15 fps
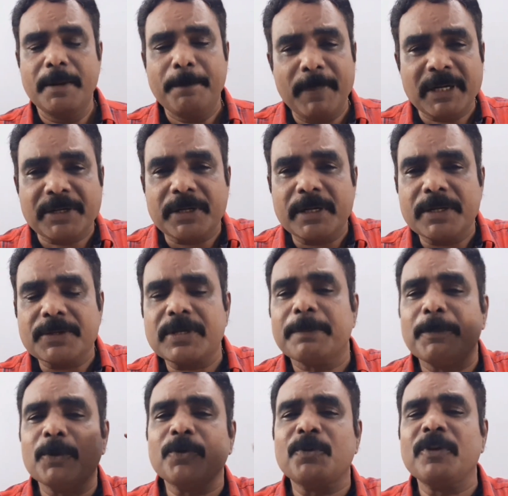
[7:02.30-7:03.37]
But
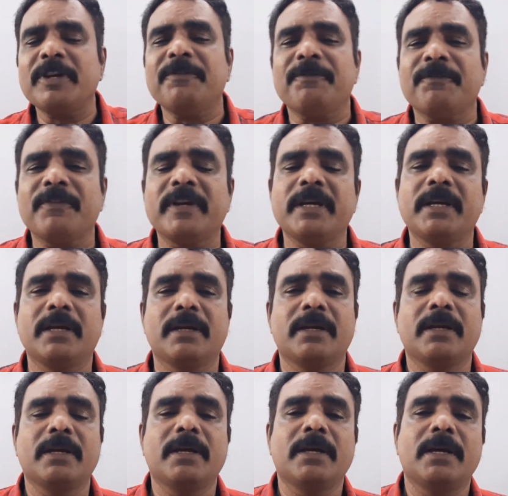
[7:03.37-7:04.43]
suppose if
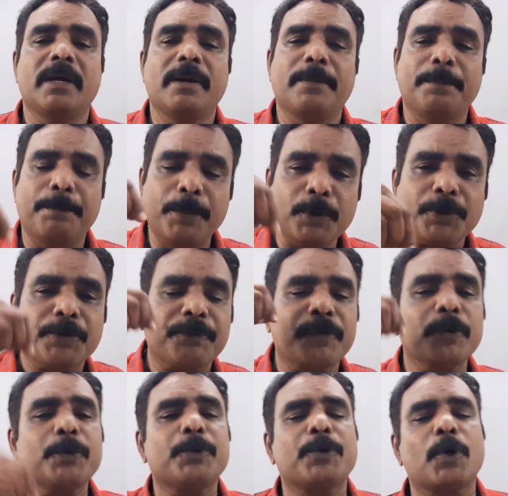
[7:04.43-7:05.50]
we put
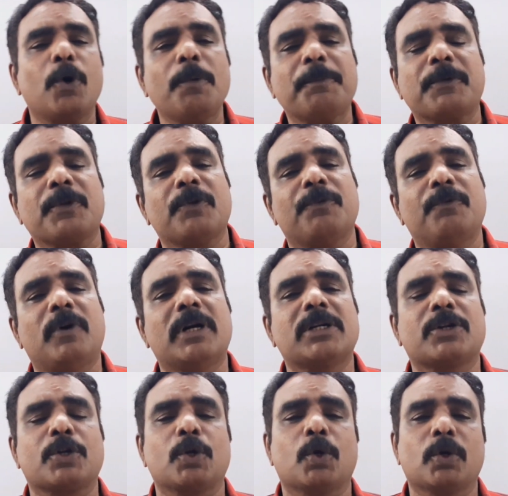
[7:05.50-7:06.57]
few drops of
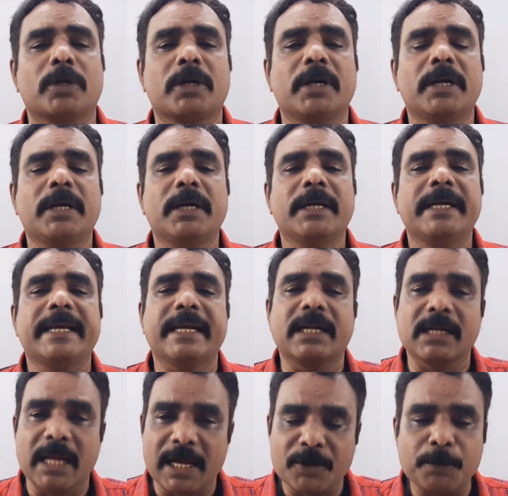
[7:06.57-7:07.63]
water on a
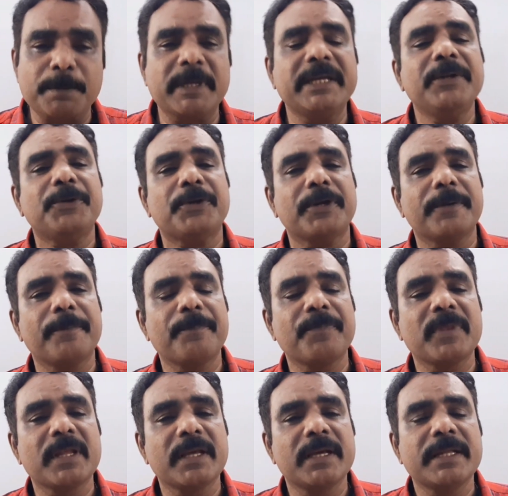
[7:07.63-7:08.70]
glass plate,
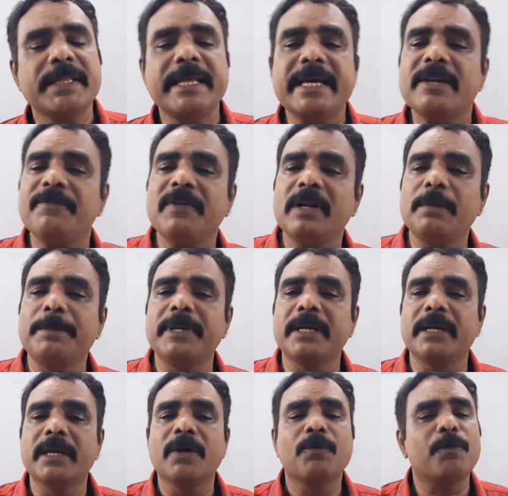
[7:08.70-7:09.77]
there will
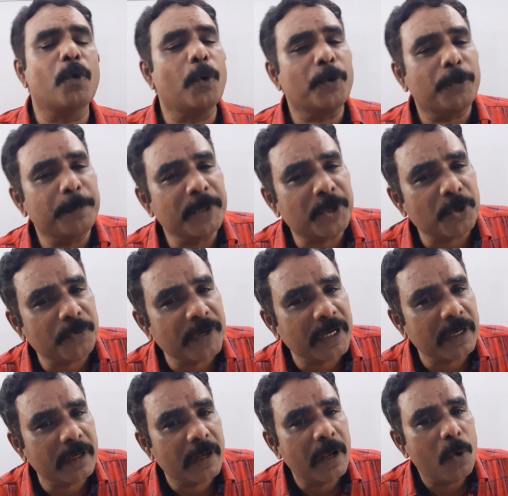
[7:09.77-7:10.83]
be force
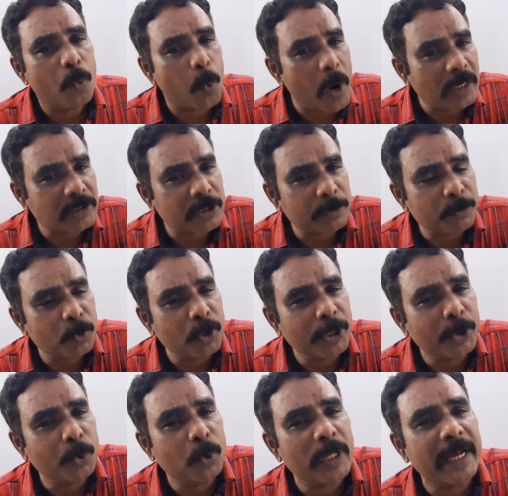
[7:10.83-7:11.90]
between water
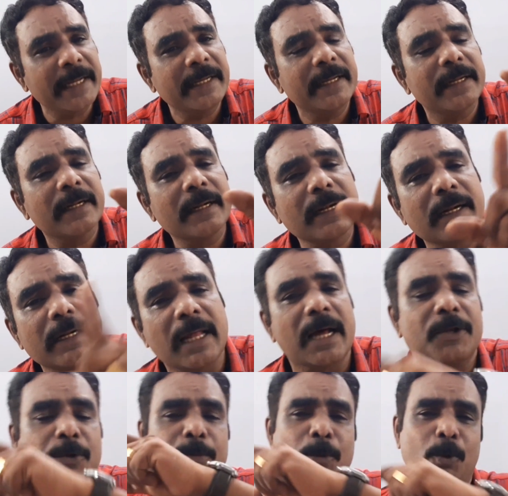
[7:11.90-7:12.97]
molecule and
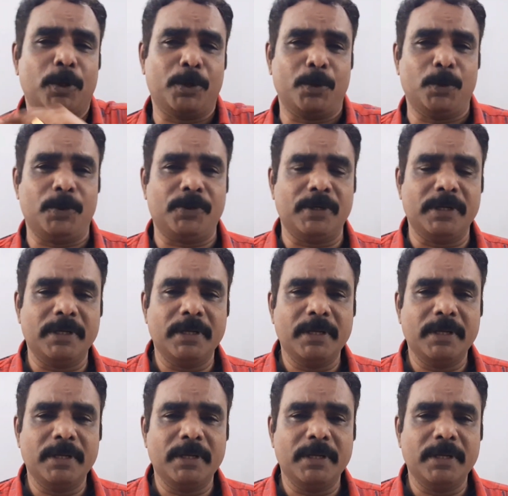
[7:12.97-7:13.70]
glass molecules.